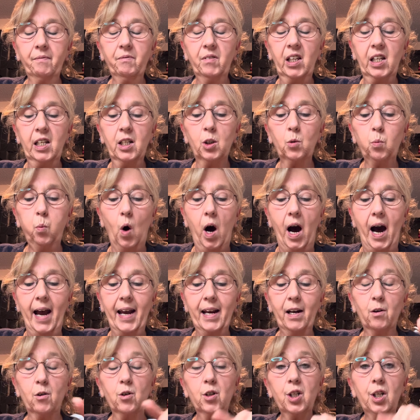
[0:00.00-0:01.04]
these
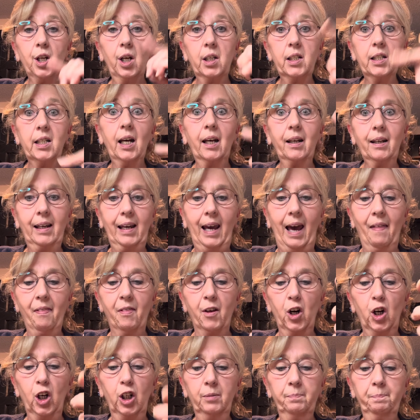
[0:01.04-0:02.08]
wires
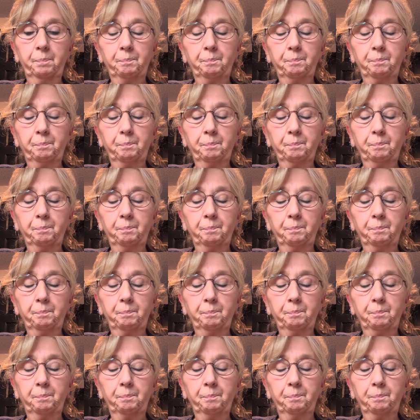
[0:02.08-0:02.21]
together.